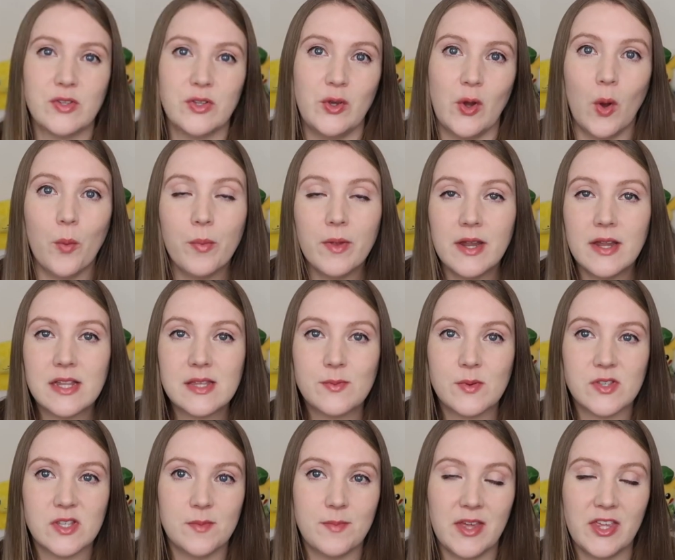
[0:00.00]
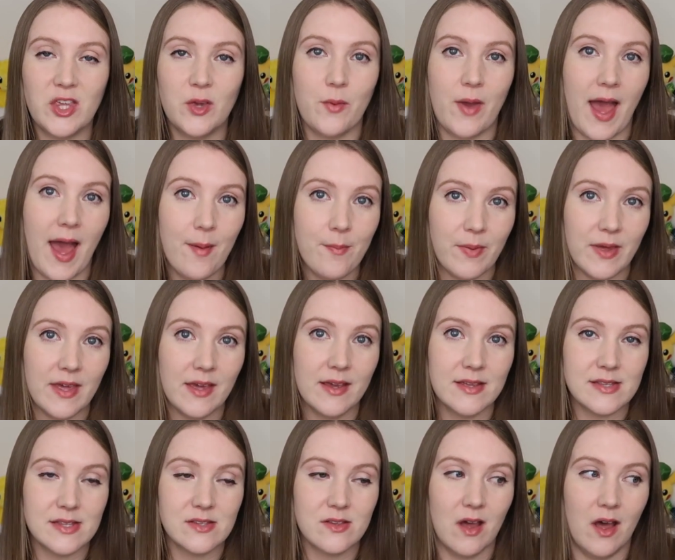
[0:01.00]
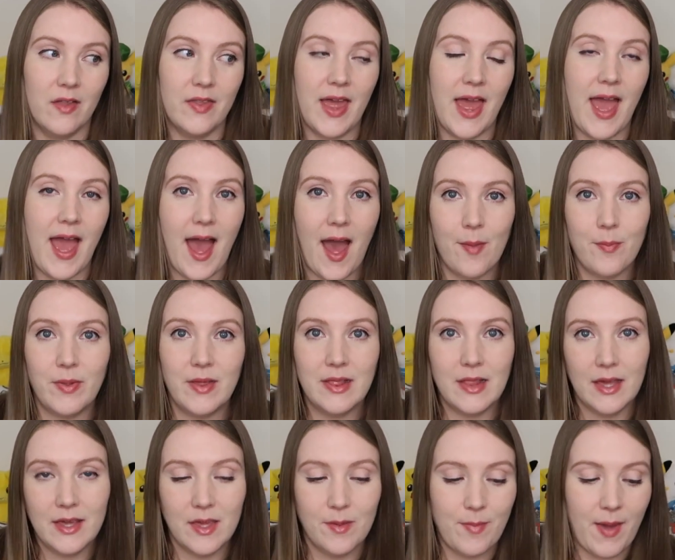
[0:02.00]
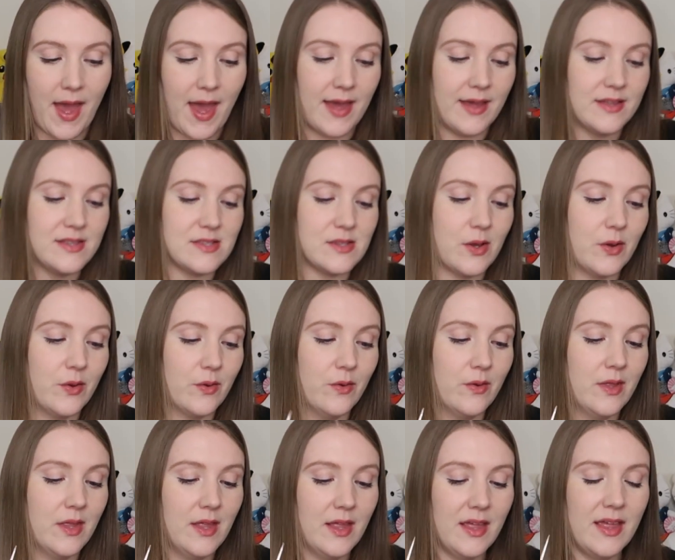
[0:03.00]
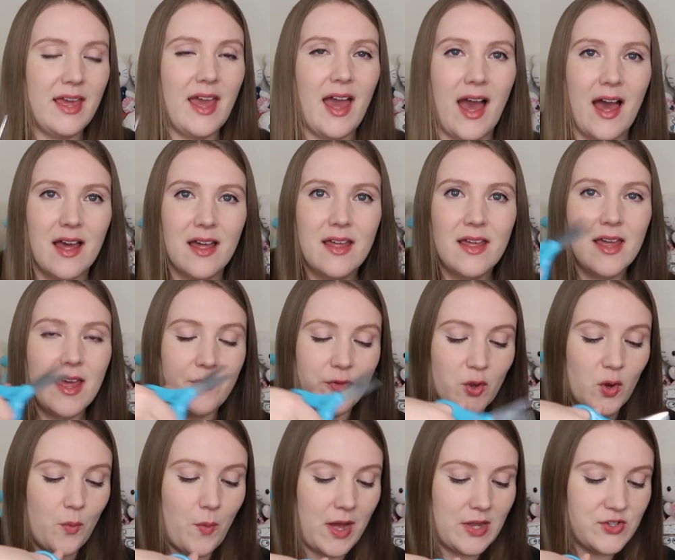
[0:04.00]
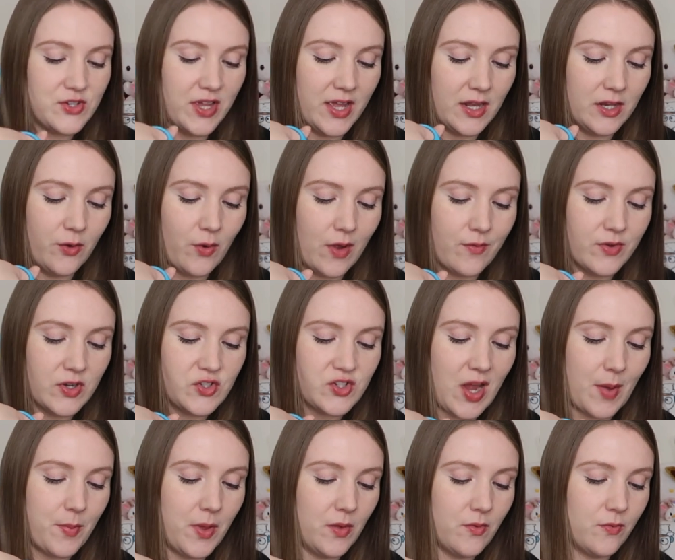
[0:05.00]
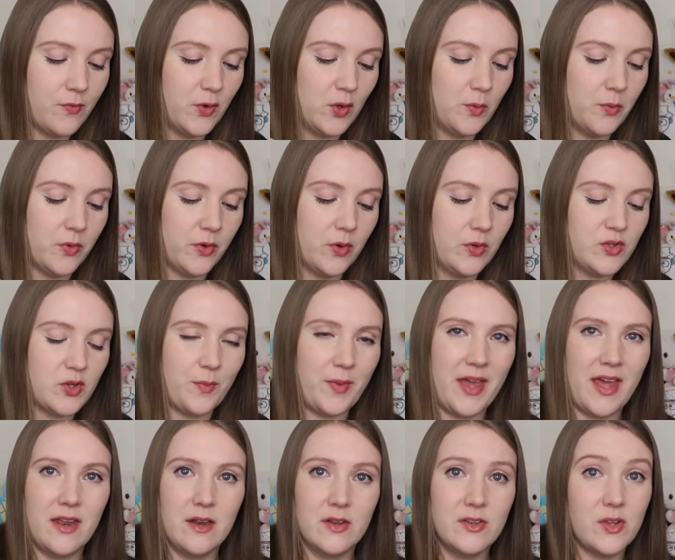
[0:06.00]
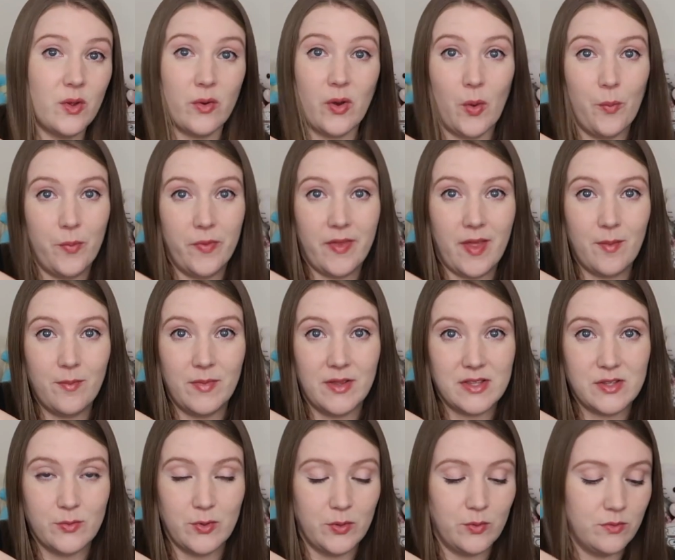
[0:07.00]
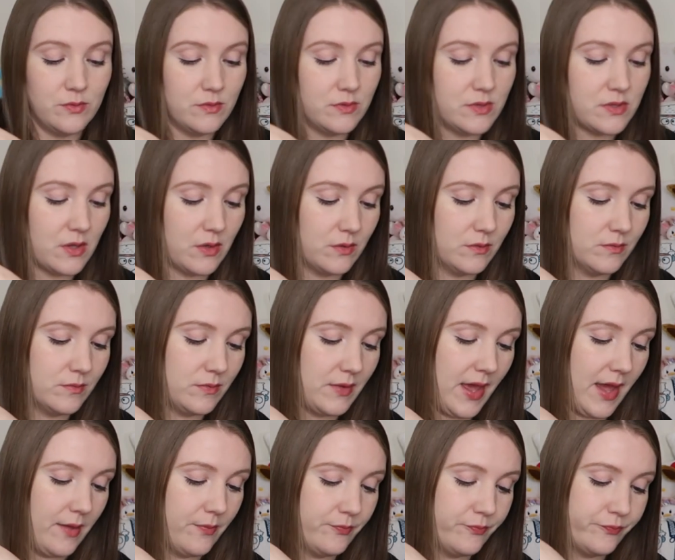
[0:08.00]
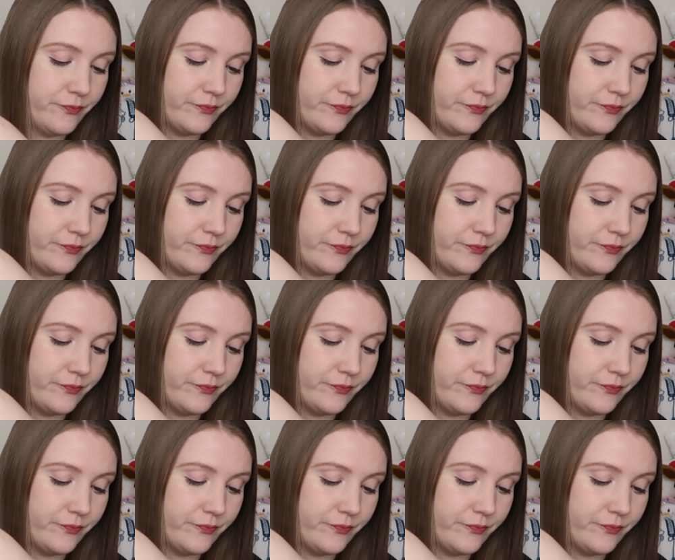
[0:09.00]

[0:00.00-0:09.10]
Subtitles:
is when you open it, it's supposed to make you happy, because it's called Happy Lucky Bag. So yeah, if you're watching and you're ever shopping for Fukubukuro in Japan, don't open them, it's rude. So yeah.